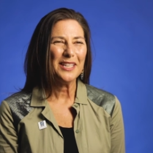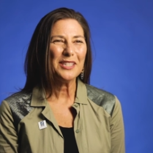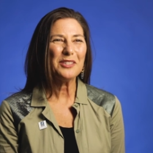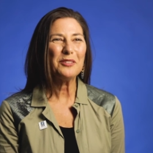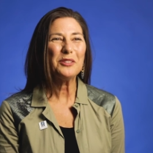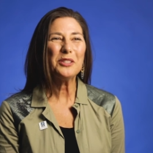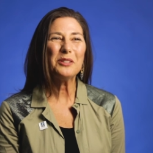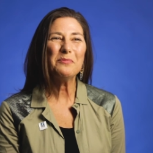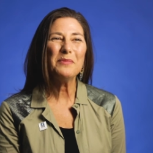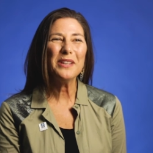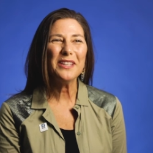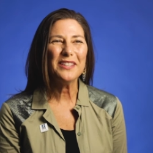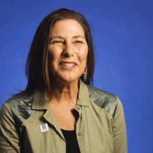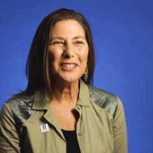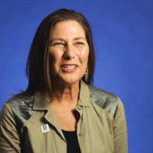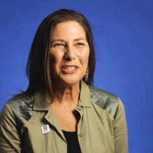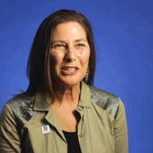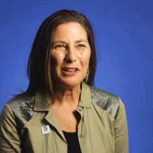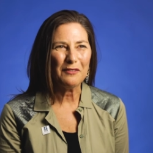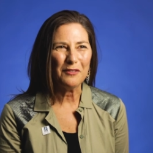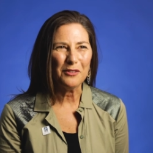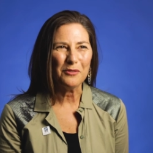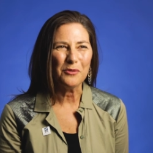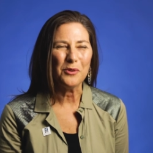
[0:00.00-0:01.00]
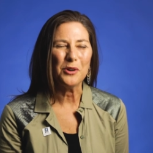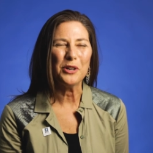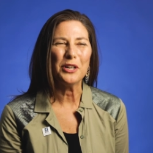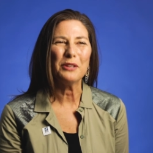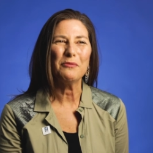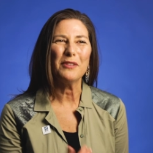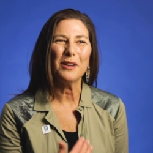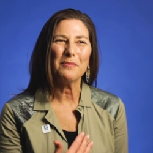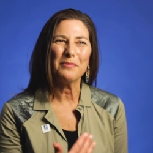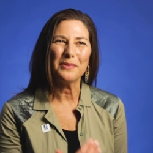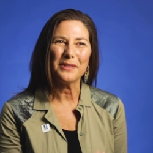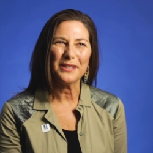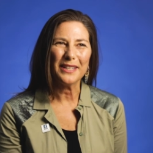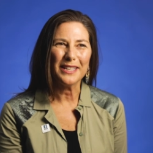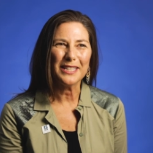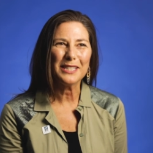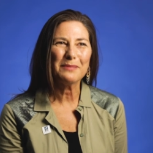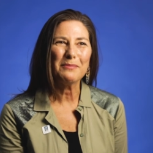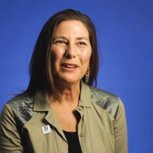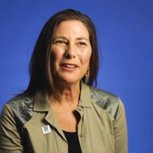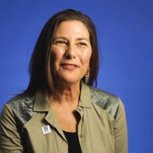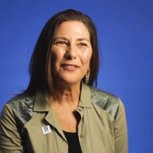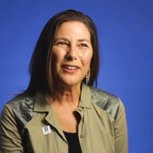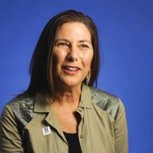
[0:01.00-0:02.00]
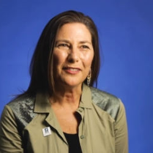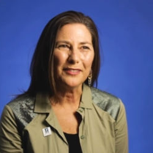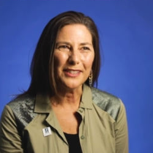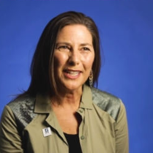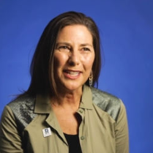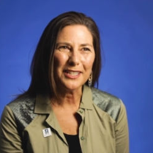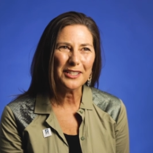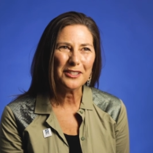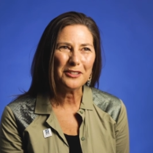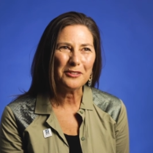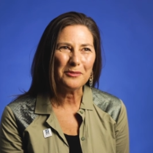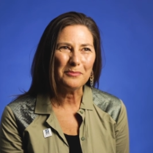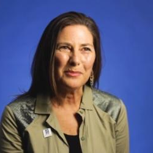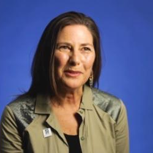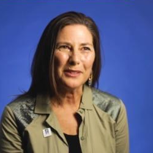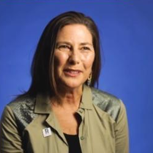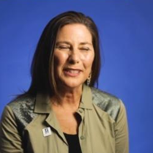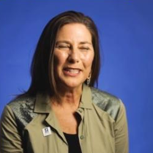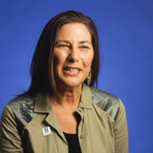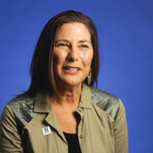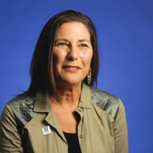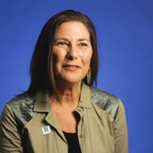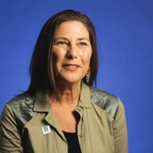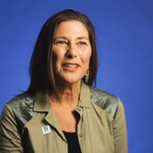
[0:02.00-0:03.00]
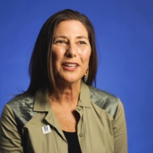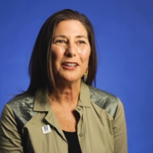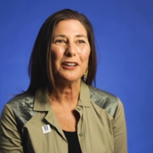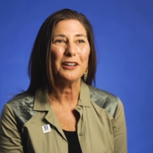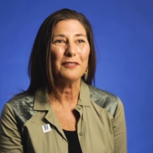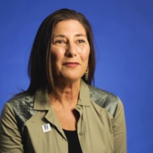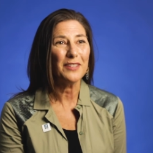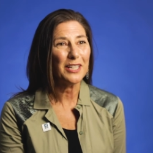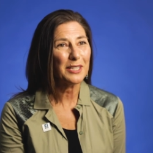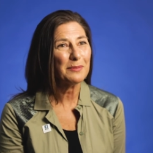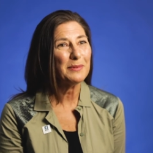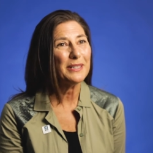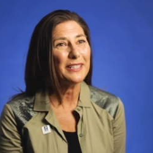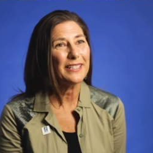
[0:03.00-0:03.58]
So to me, the SCHEV Award represents my foundational belief that our investment